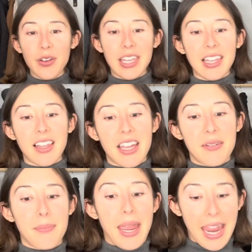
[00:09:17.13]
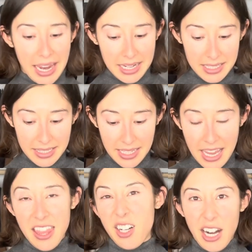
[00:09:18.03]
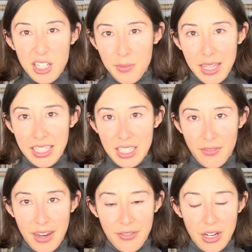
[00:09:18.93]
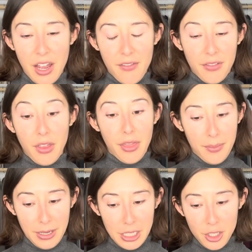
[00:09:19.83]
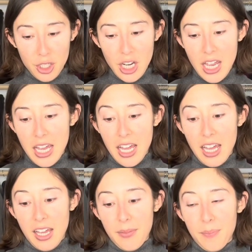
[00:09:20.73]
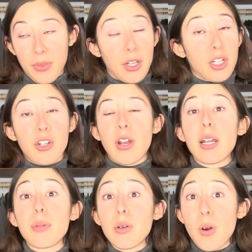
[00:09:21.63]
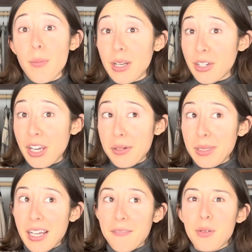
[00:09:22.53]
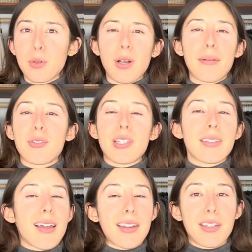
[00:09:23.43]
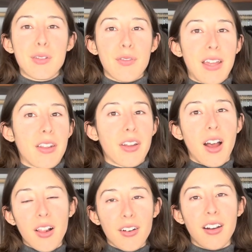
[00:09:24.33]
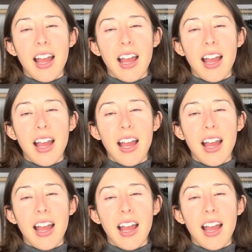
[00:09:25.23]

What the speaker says: Heatline pants. They're actually my least favorite of the bunch. They're incredibly warm and incredibly comfortable. I'm just not a huge fan of the color.